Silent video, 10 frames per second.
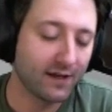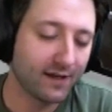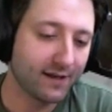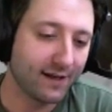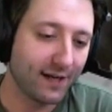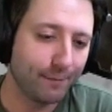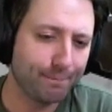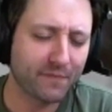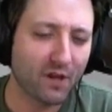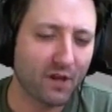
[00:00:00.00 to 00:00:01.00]

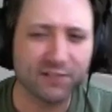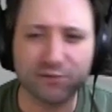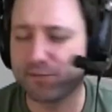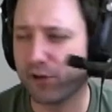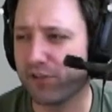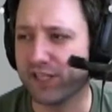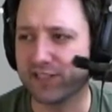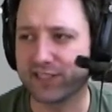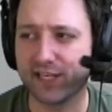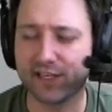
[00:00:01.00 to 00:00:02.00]
Okay. Also, just small
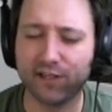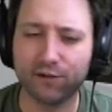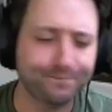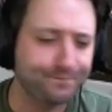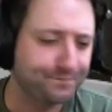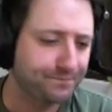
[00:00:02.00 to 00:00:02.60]
things like, you know,